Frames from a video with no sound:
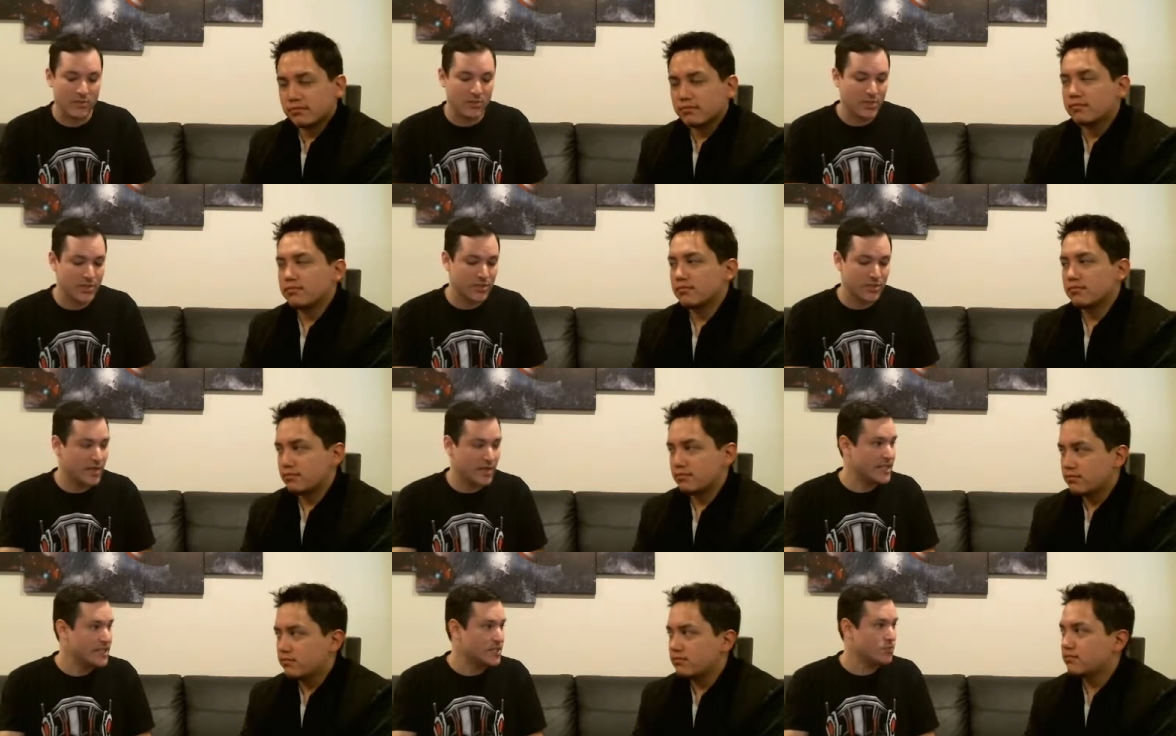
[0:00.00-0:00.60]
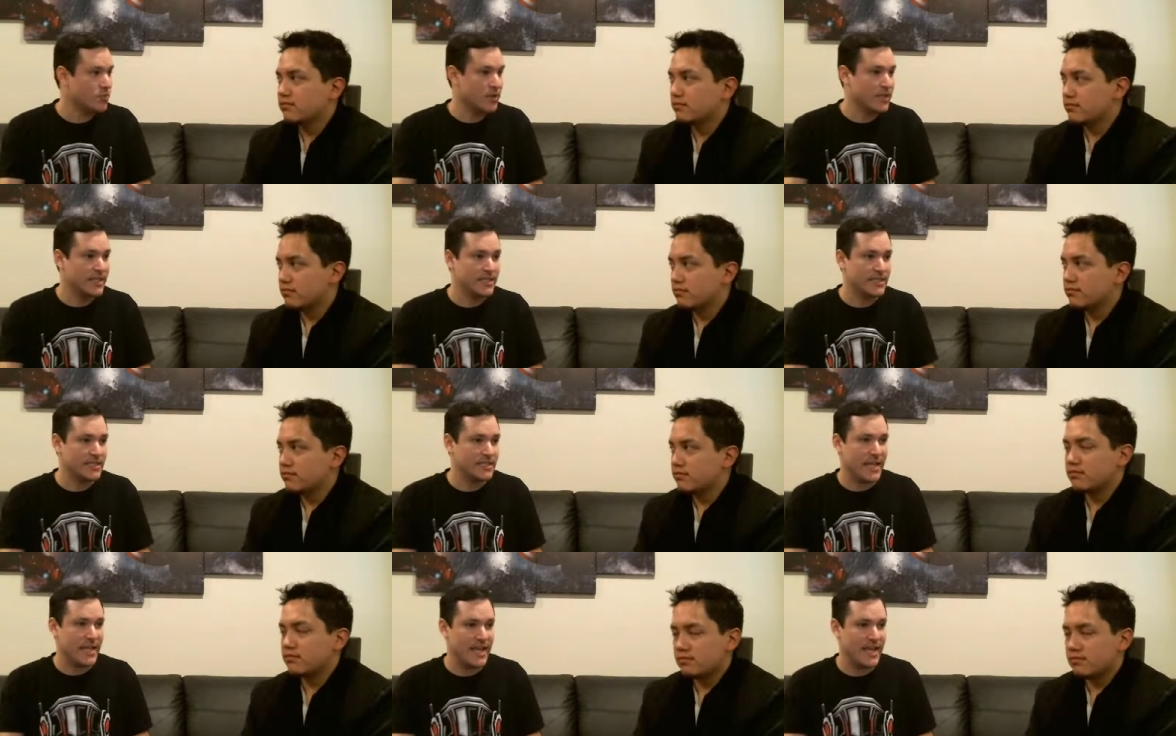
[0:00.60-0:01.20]
Speaker 1: one of the mm-hmm. greatest working
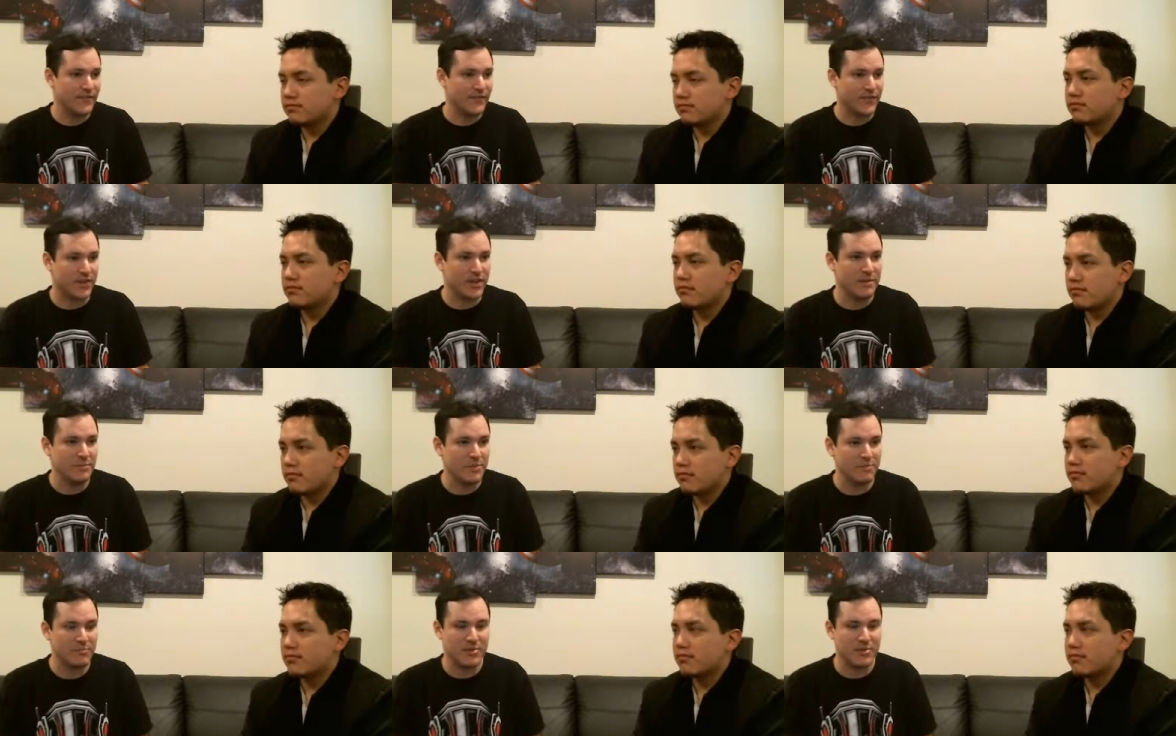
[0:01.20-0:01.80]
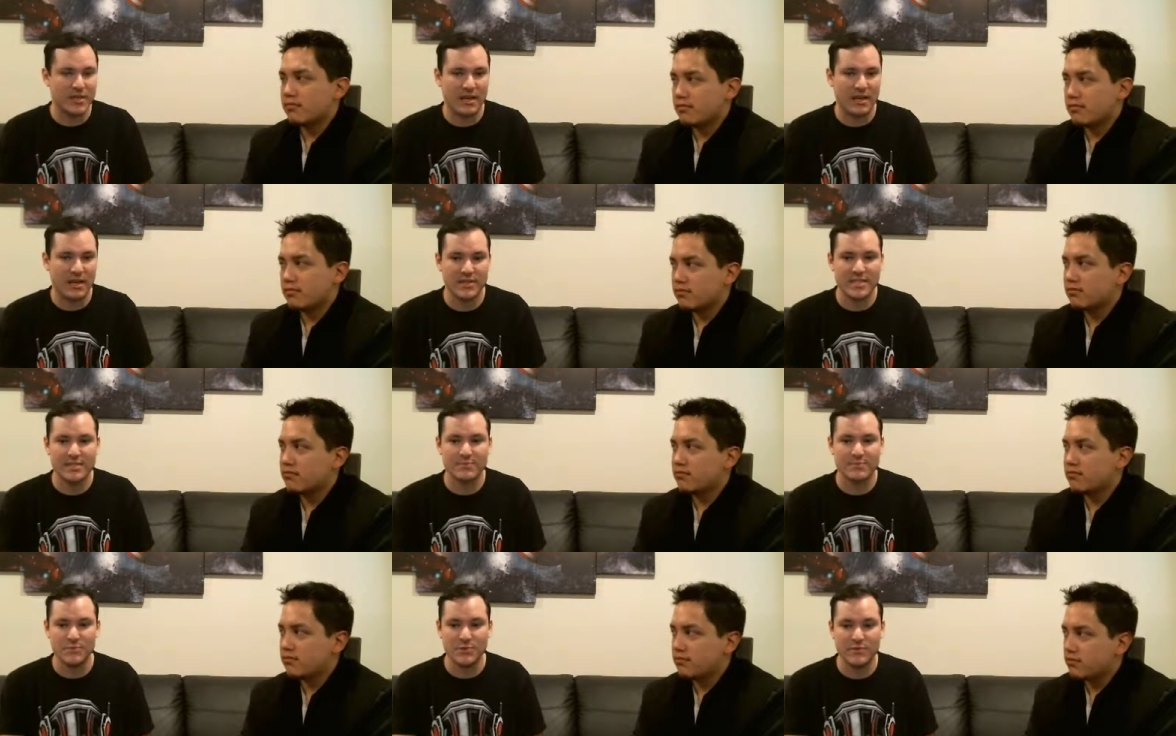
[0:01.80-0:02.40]
today. For him to put out
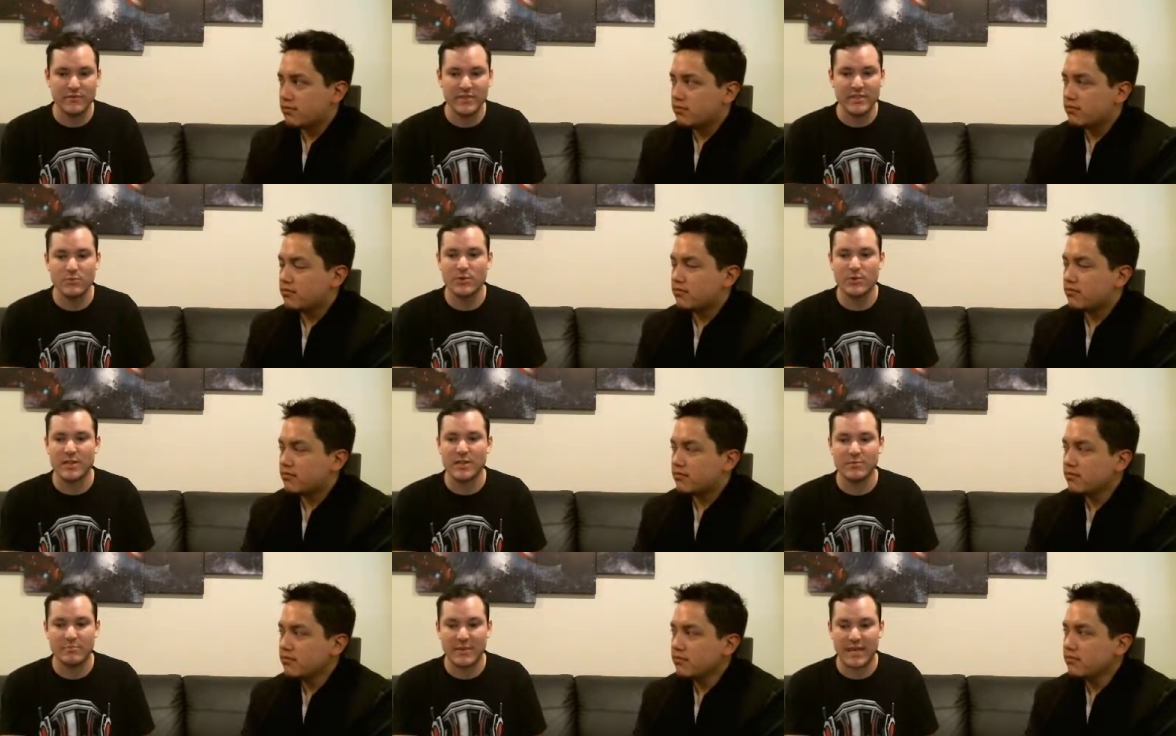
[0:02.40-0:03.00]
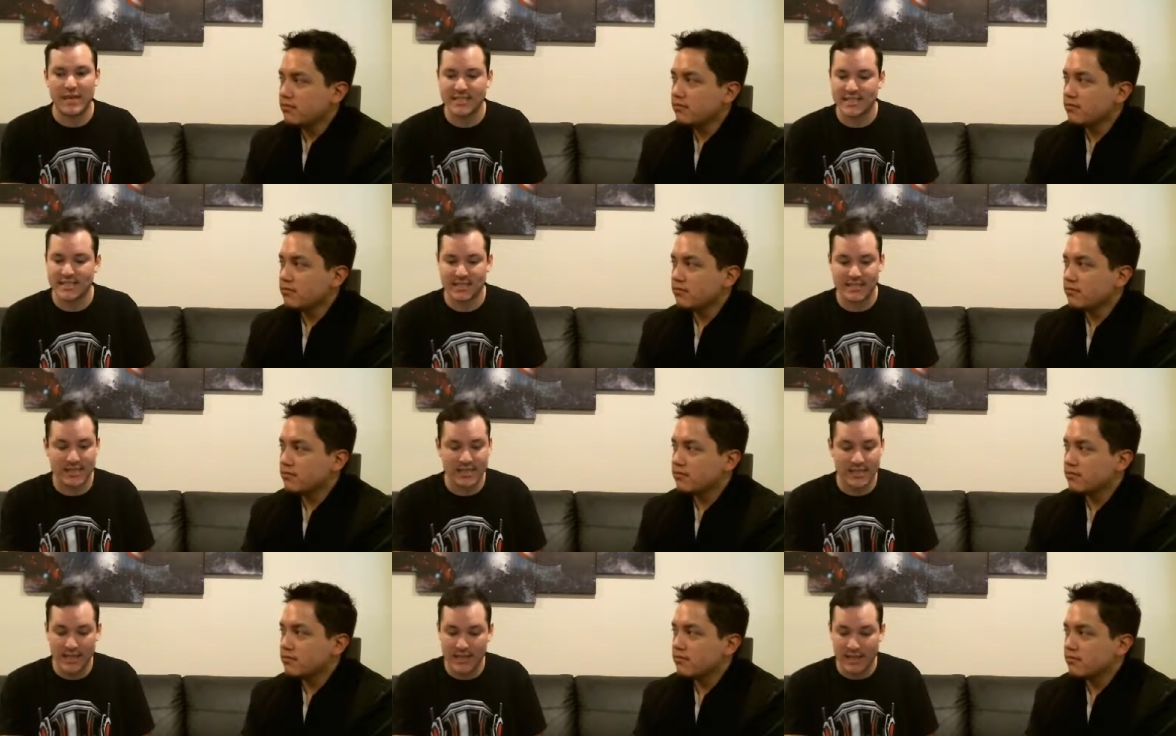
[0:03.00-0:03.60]
this movie, one of the best
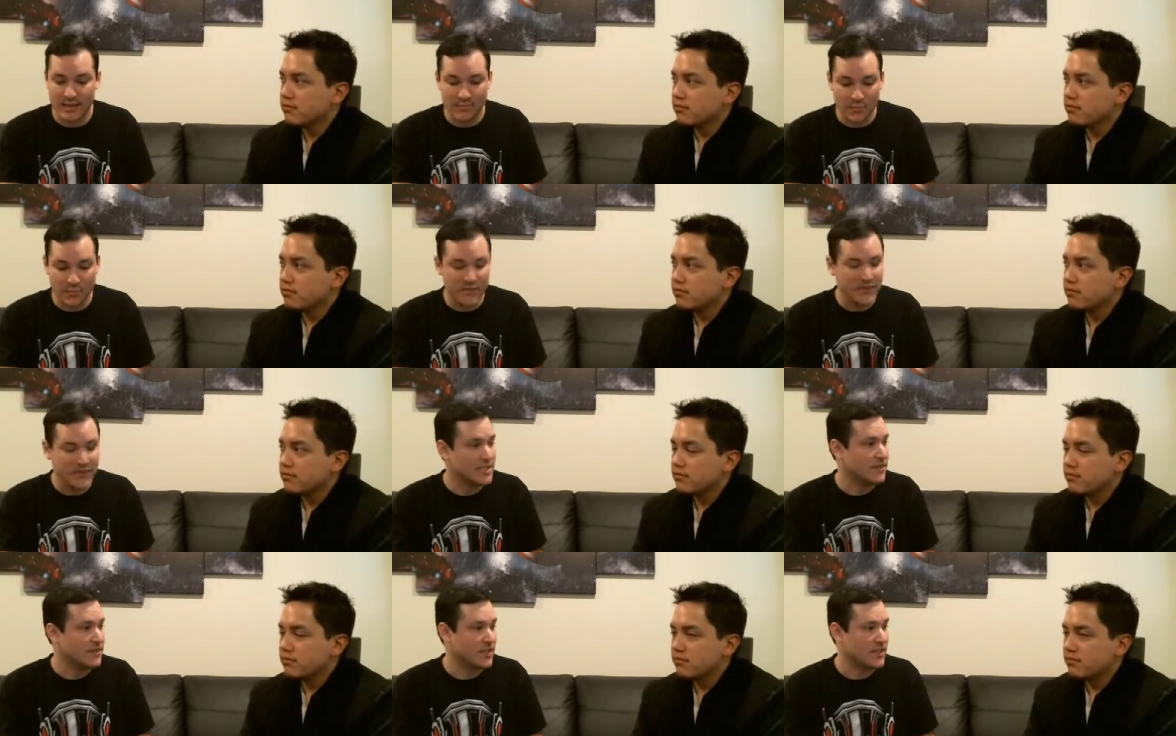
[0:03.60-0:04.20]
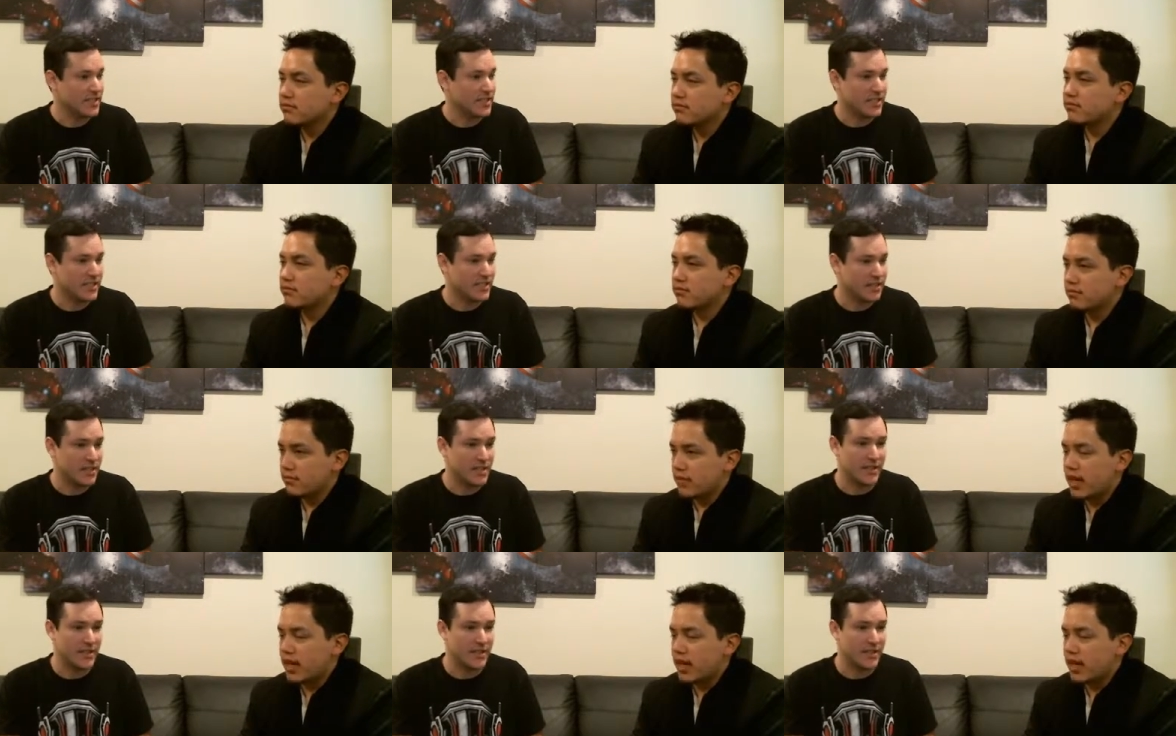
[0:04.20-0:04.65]
movies of the year.